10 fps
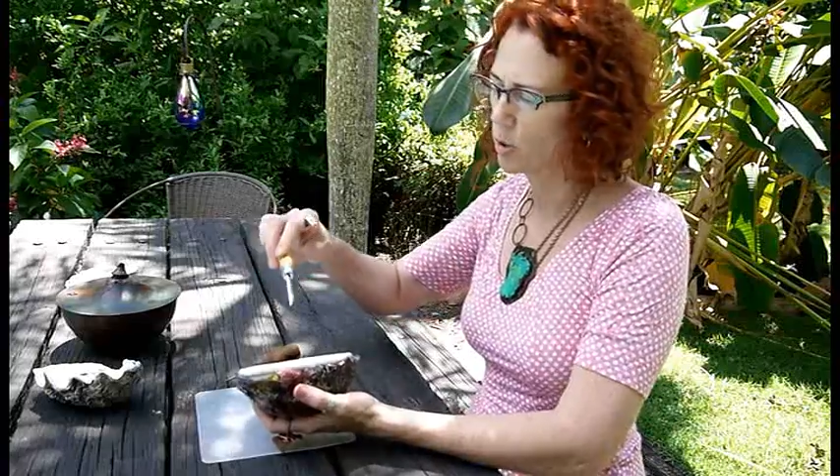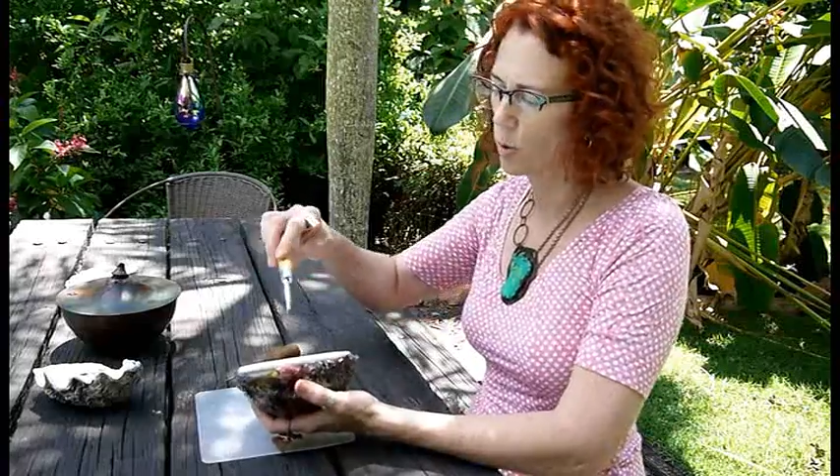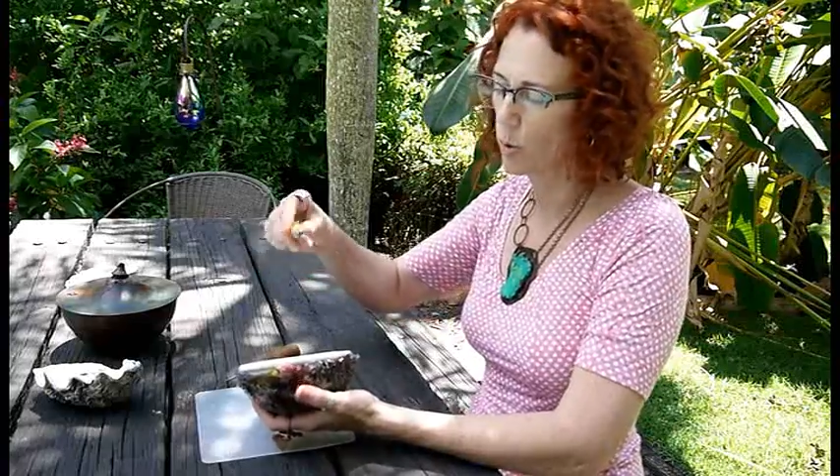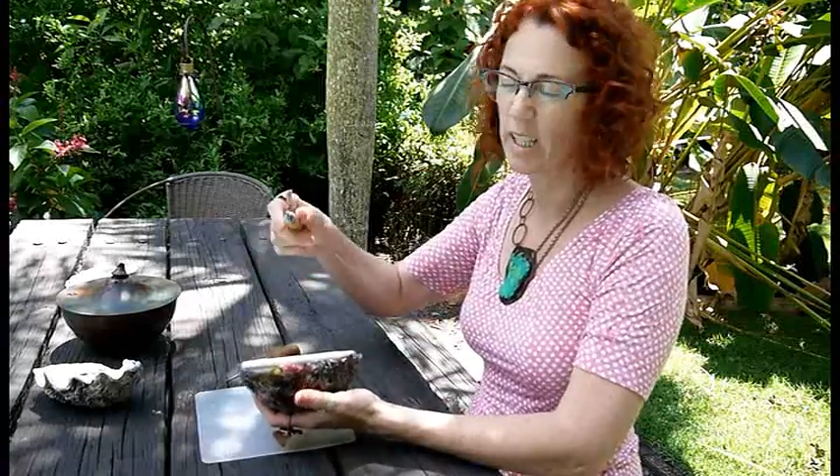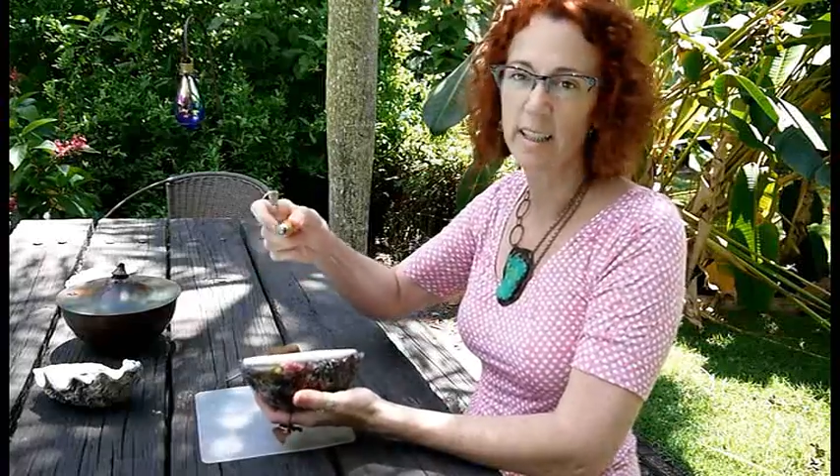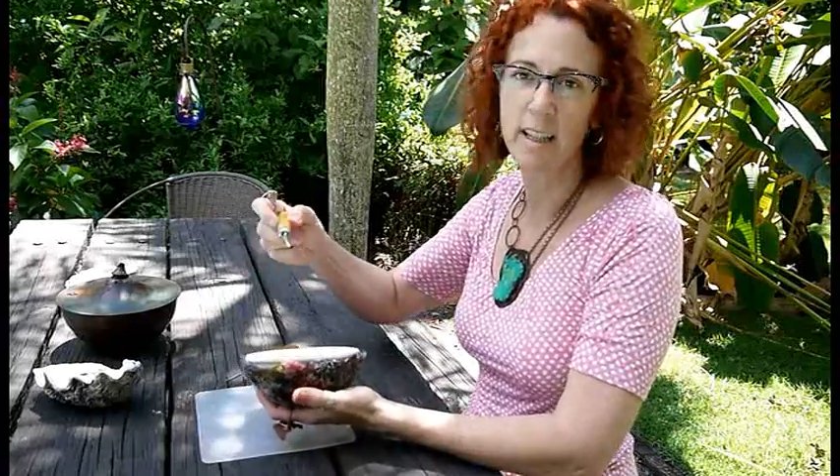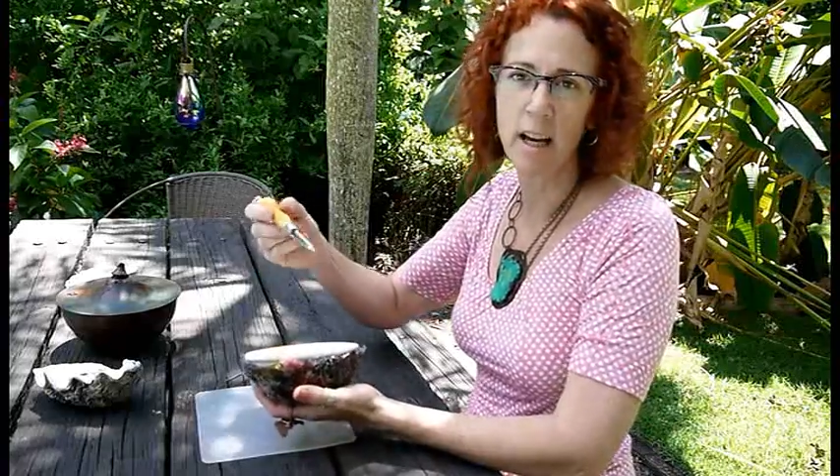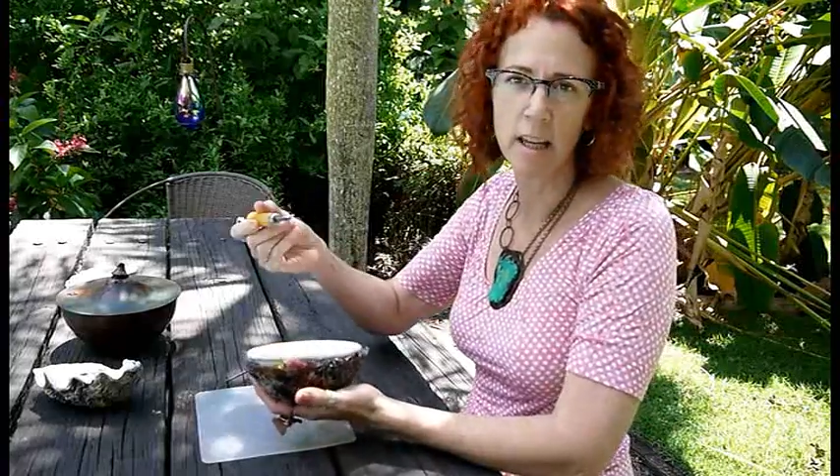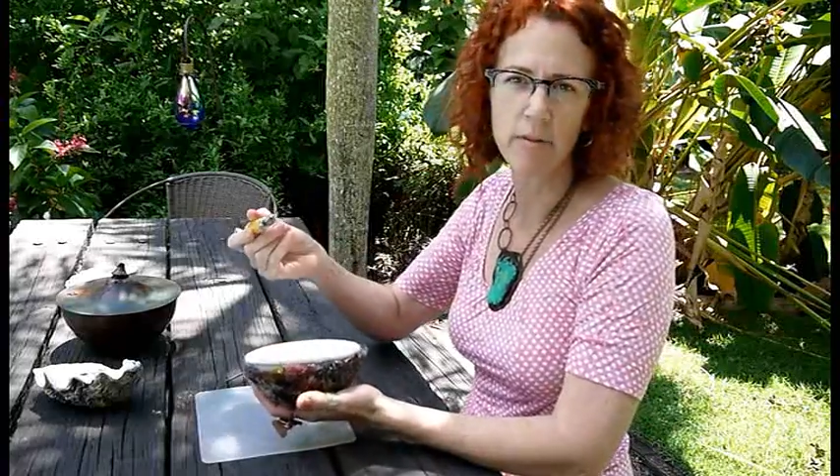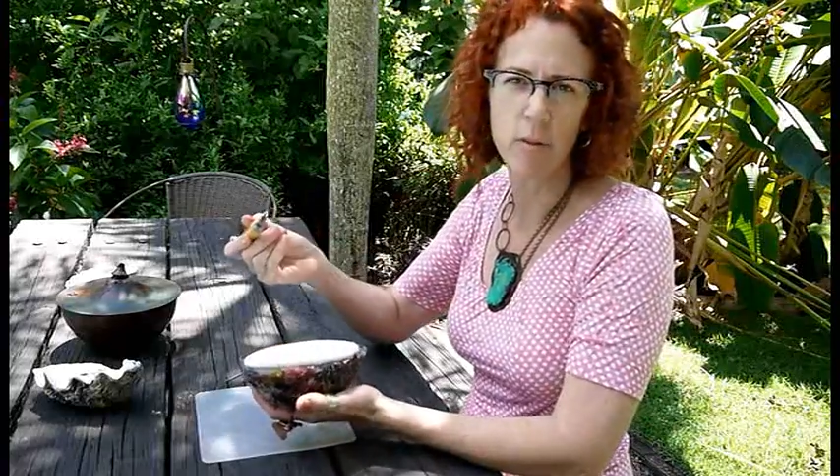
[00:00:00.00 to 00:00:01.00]
tool, a
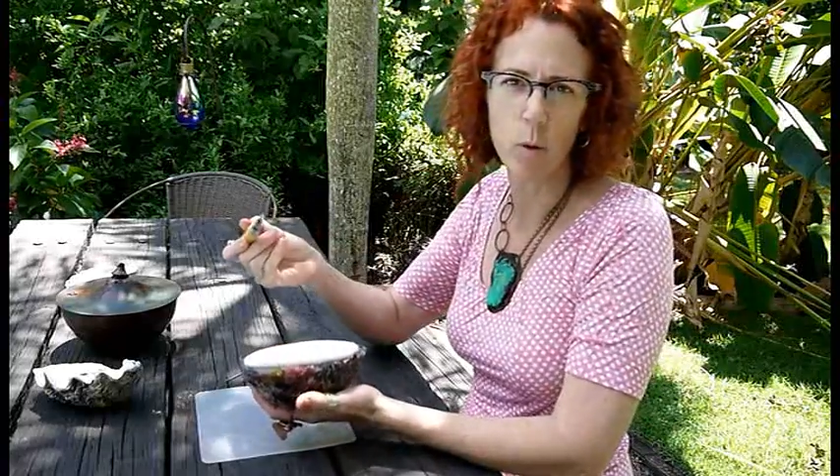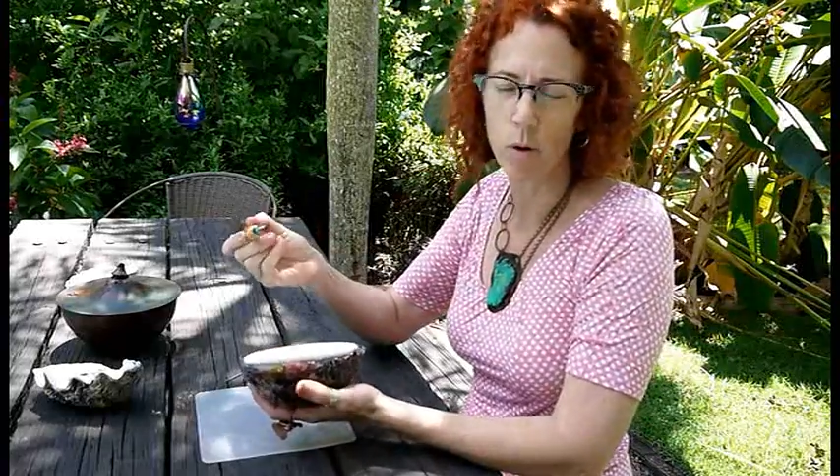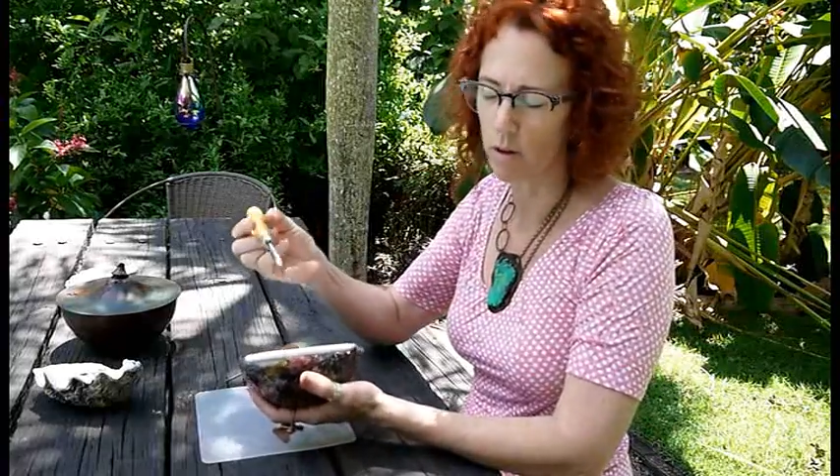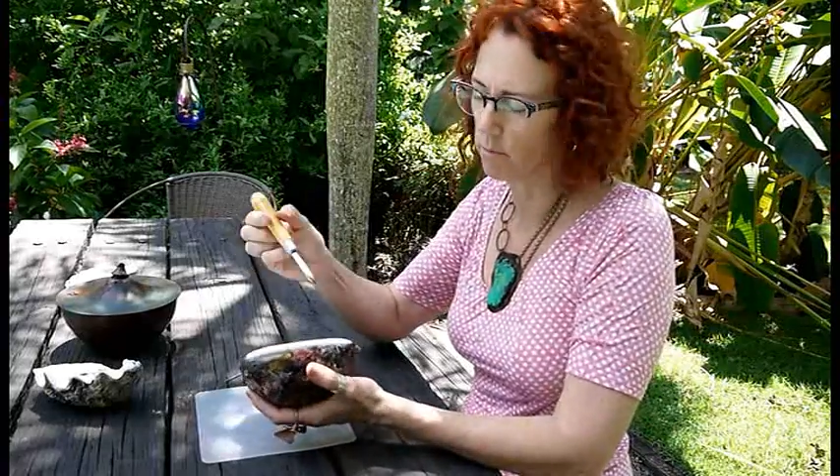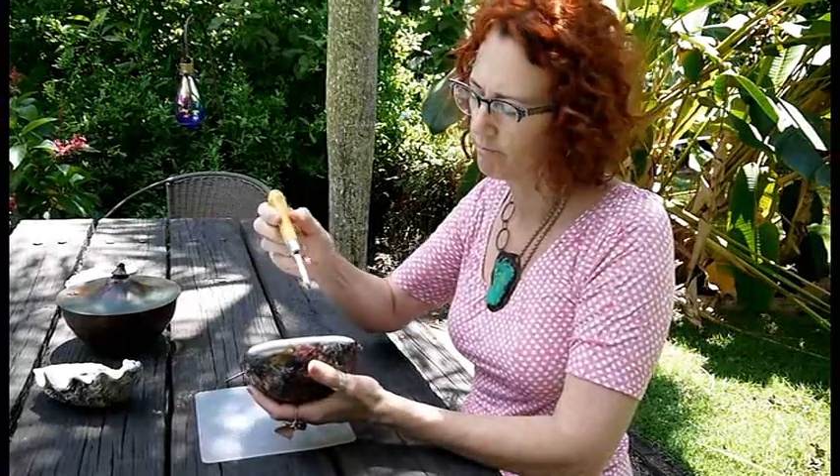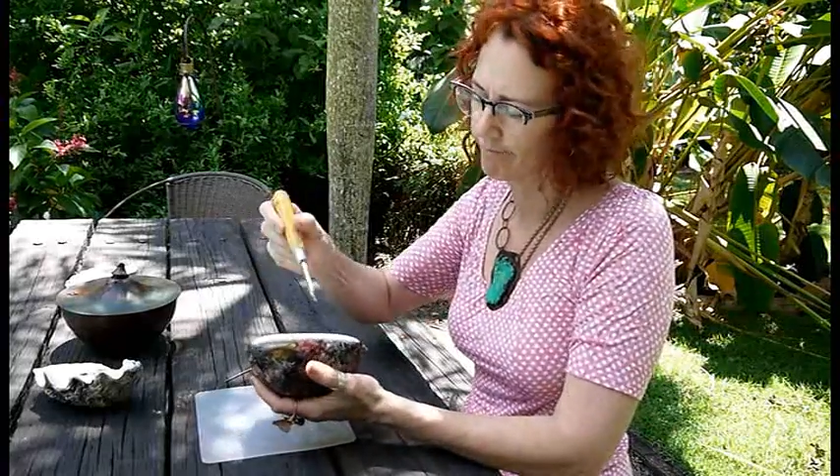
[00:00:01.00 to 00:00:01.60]
knife, or